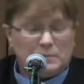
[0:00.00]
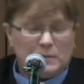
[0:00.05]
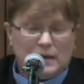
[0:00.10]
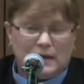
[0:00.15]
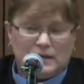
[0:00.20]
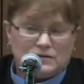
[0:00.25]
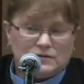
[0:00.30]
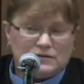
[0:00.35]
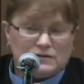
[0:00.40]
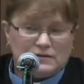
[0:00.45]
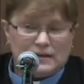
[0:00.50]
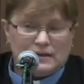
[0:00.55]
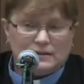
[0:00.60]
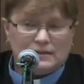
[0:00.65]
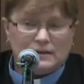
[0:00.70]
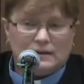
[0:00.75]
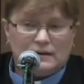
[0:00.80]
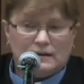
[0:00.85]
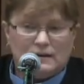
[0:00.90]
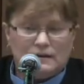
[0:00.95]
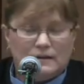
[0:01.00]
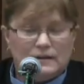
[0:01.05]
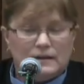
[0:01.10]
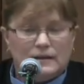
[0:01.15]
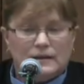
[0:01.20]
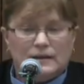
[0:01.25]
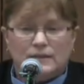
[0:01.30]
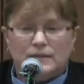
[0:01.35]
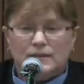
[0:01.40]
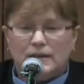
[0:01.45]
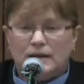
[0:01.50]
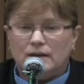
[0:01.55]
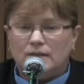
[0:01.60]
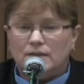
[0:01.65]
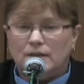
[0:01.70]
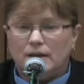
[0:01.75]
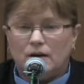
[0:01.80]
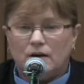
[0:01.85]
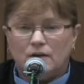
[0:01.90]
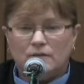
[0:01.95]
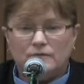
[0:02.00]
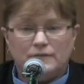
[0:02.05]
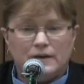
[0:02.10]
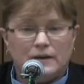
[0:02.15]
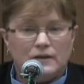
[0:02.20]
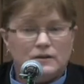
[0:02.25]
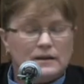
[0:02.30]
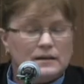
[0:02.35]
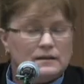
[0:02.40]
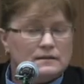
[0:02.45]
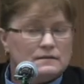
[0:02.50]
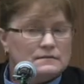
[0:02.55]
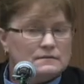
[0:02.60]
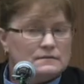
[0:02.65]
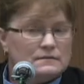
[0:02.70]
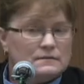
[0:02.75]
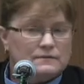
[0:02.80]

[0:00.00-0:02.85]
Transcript: of pastors out there that are very,